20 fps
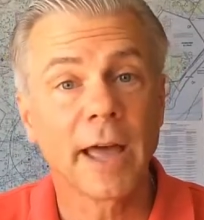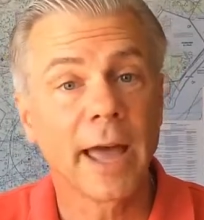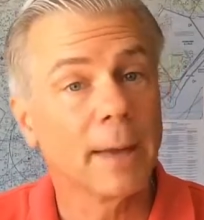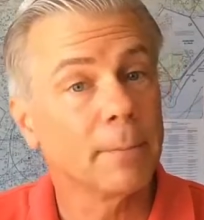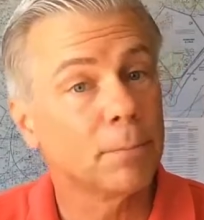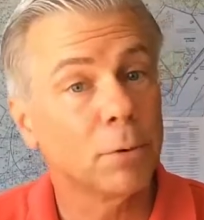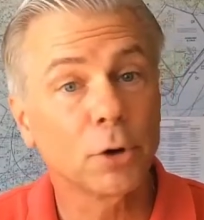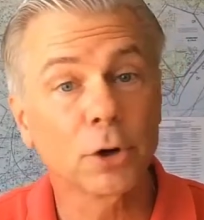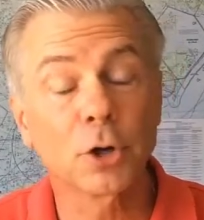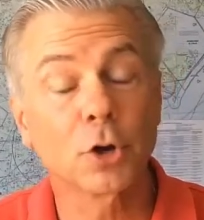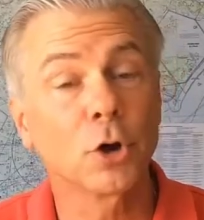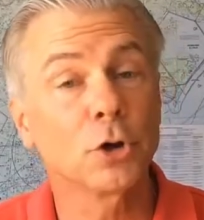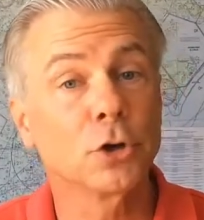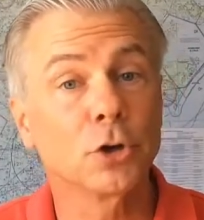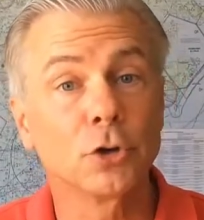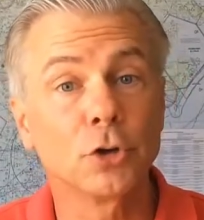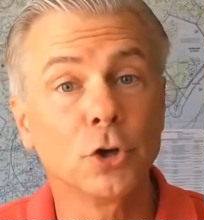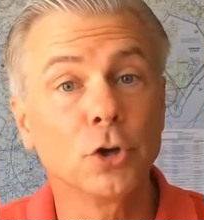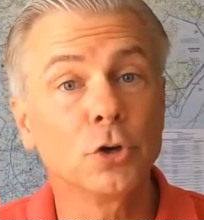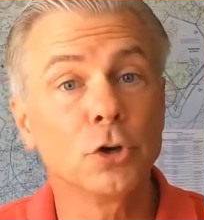and put it on
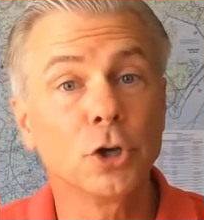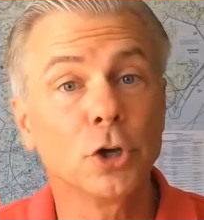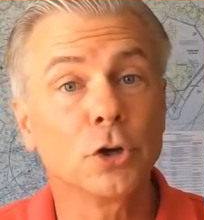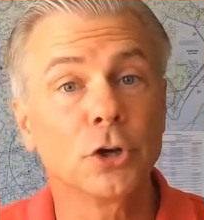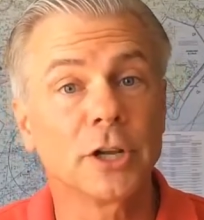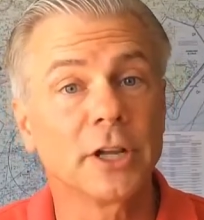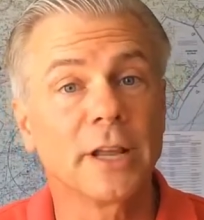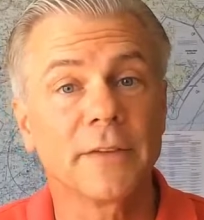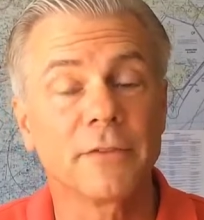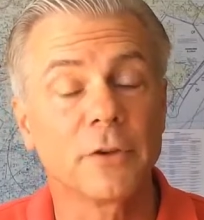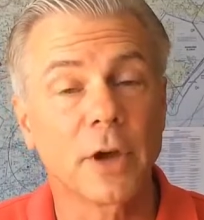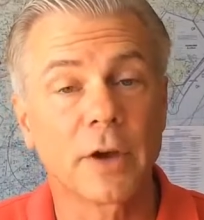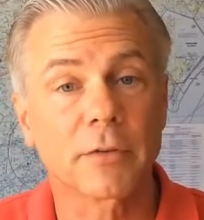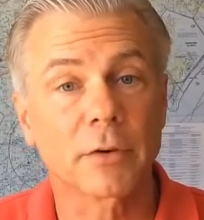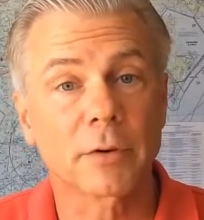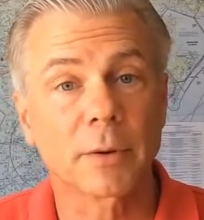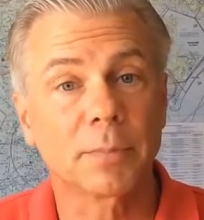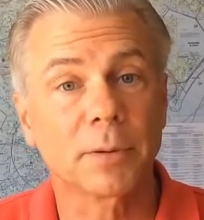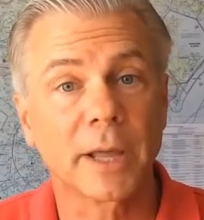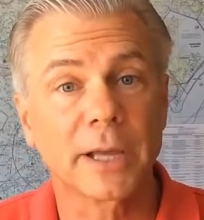your new unit if you ever
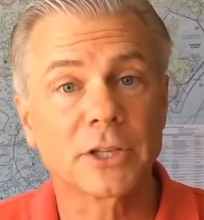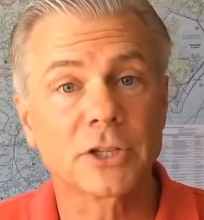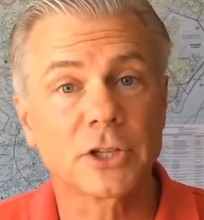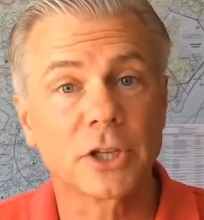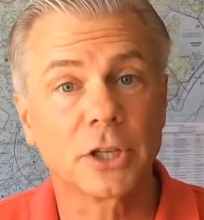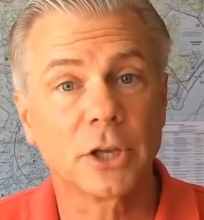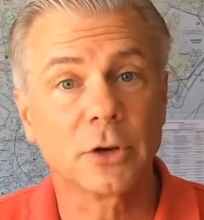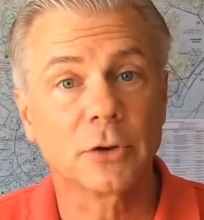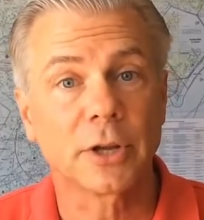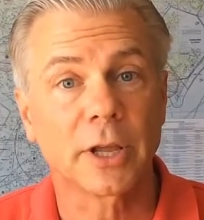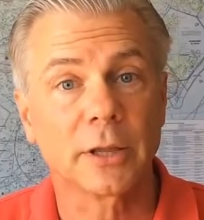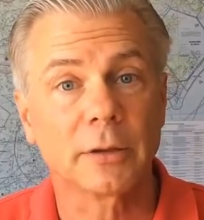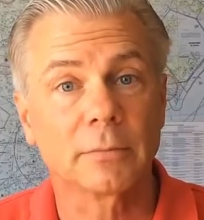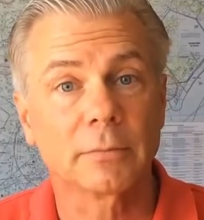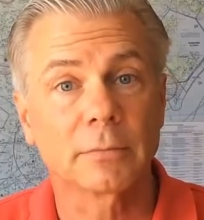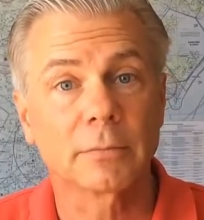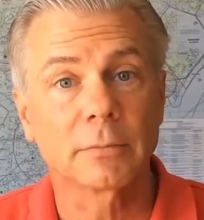replace the unit.